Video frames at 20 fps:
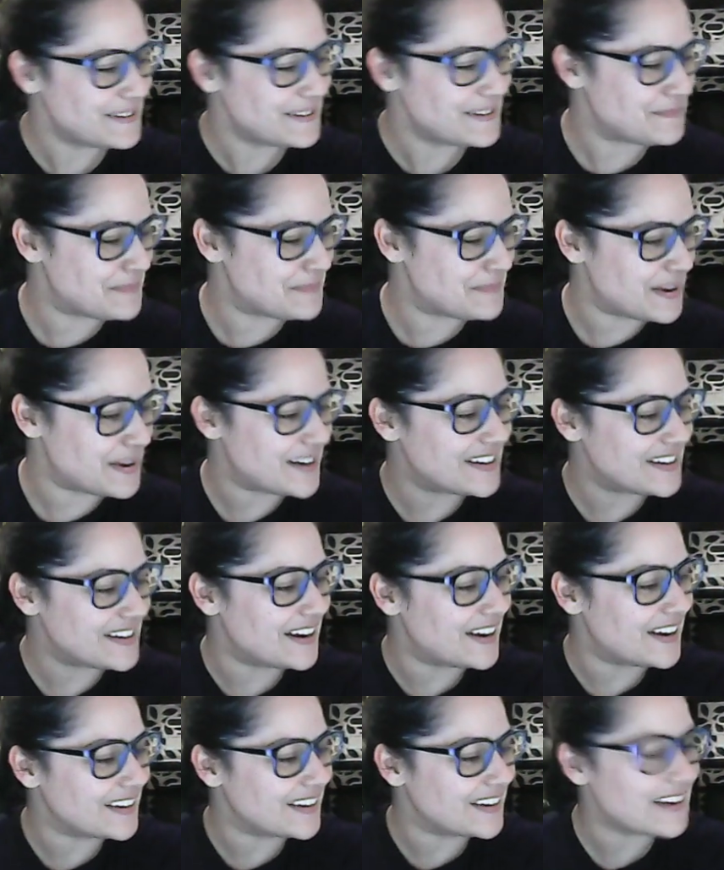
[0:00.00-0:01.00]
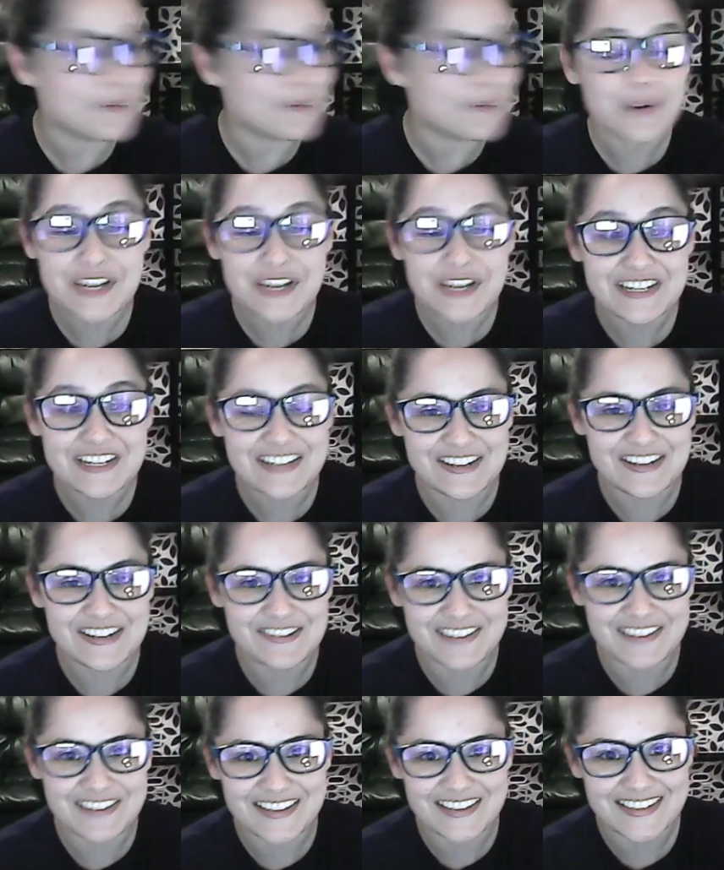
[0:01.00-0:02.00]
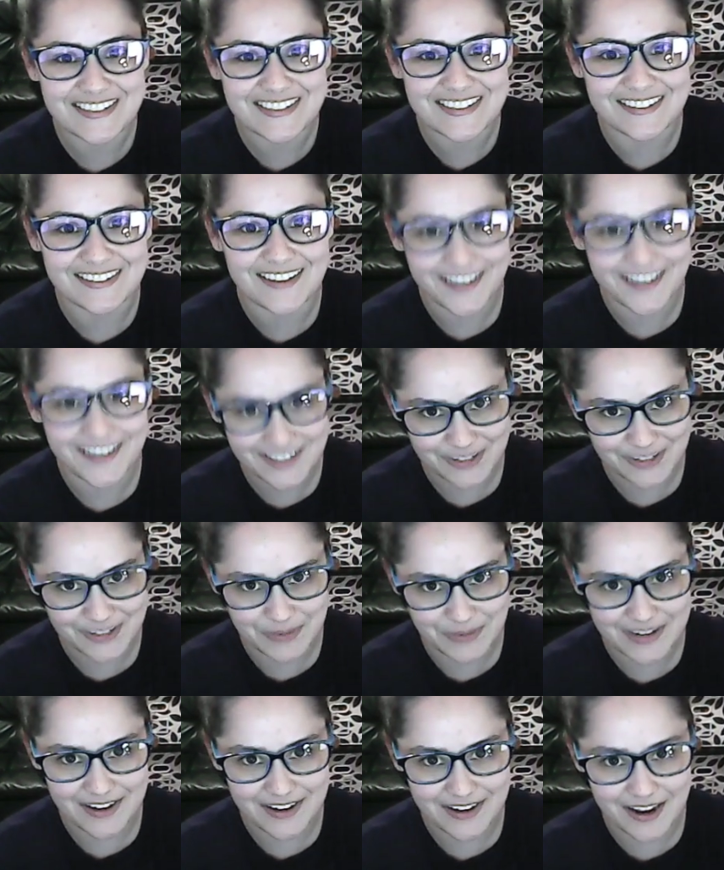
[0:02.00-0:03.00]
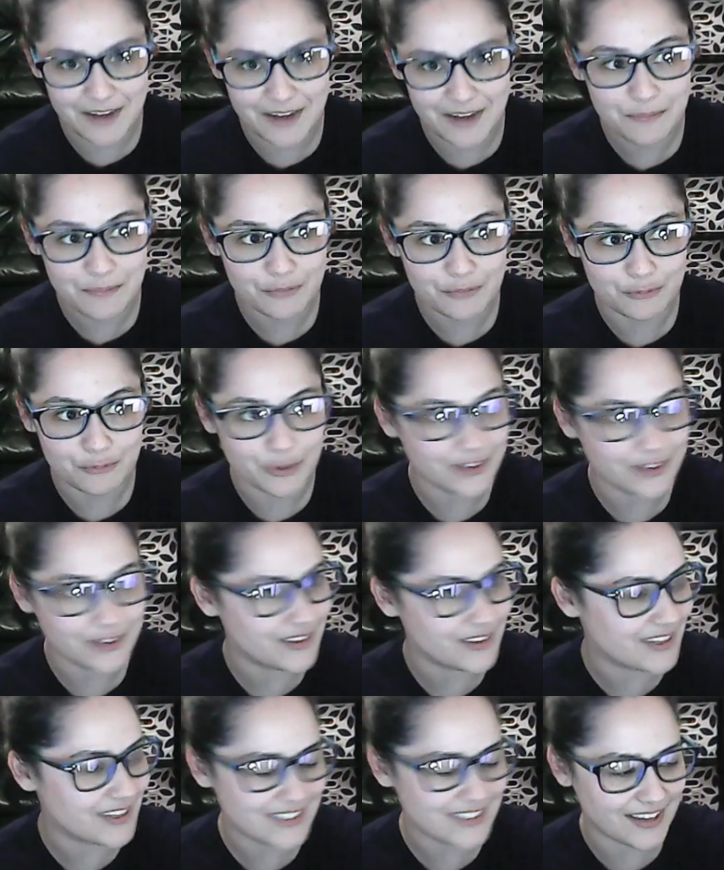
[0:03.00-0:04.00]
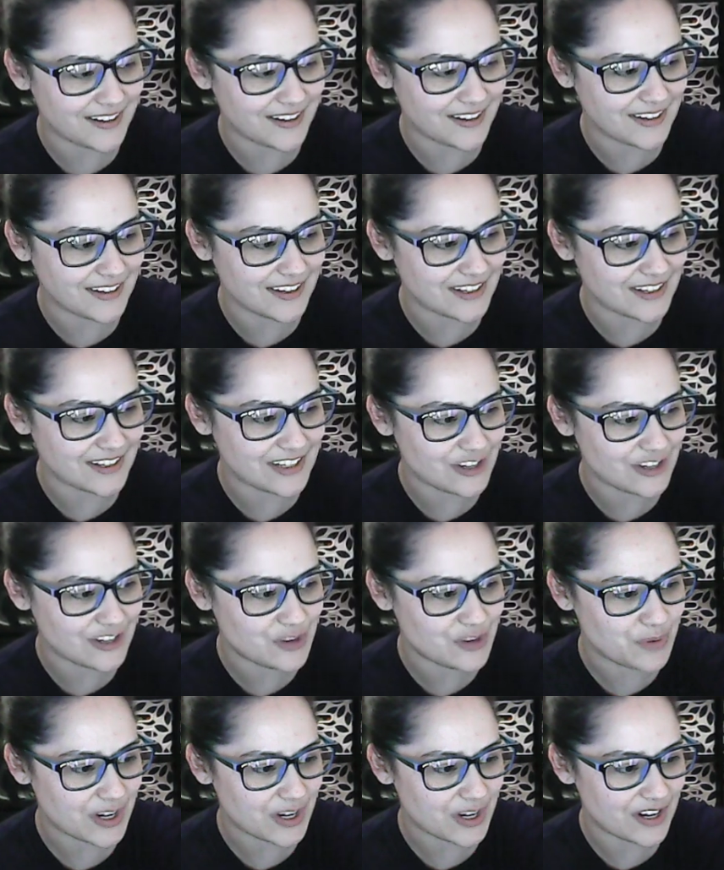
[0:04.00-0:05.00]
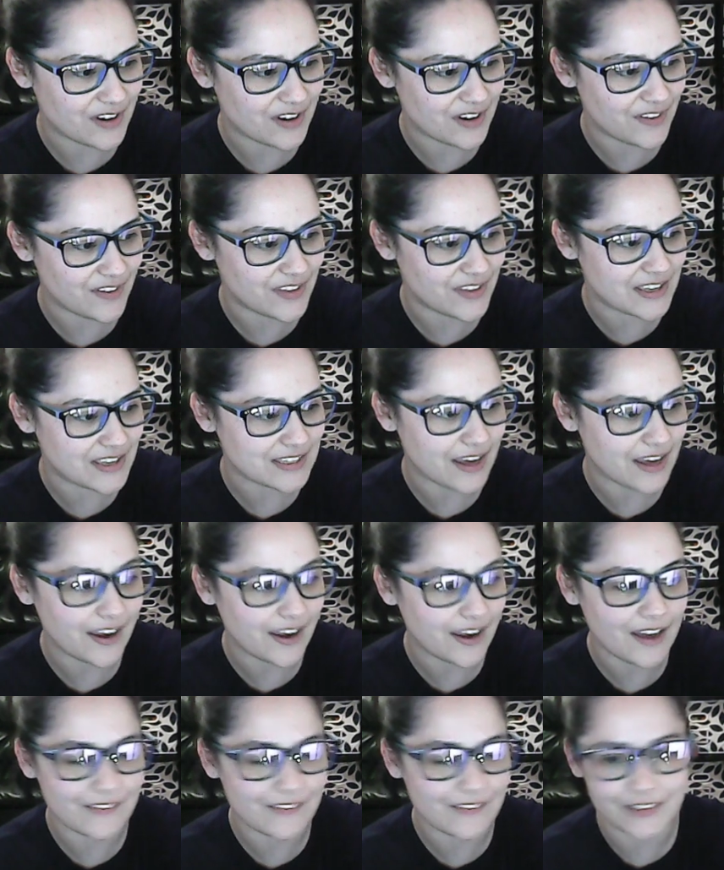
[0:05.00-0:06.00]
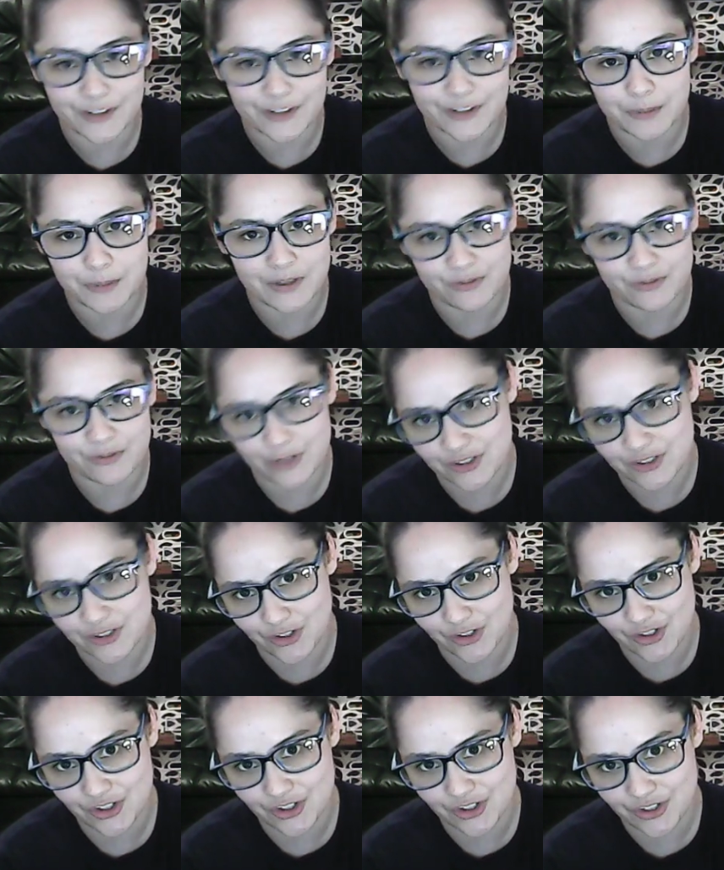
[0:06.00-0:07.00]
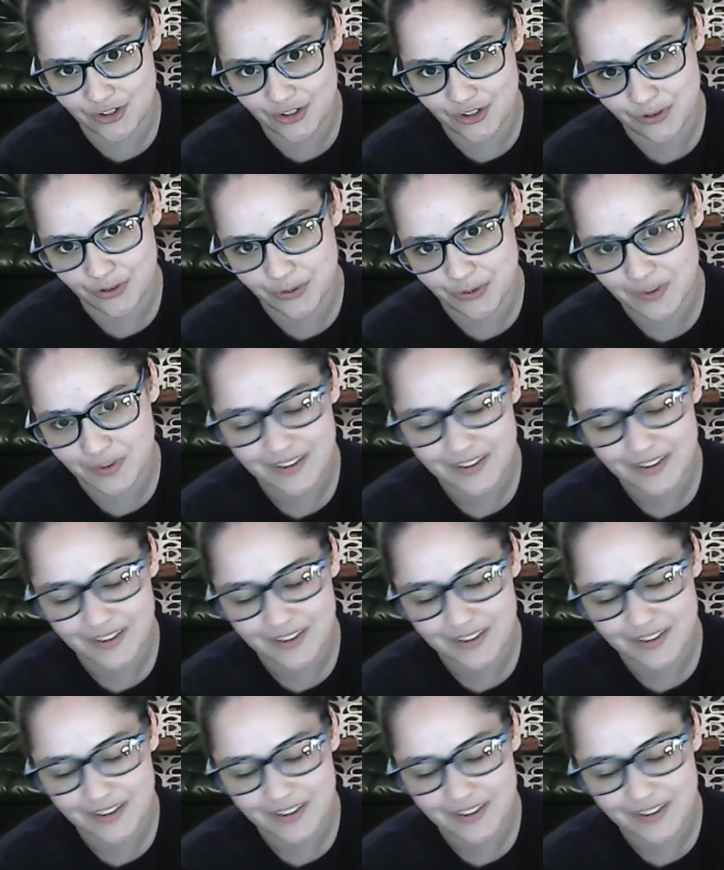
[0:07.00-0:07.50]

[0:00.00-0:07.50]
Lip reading: But yeah, we'll continue this next week. I'm really excited to continue working on this. I have a little bit of research to do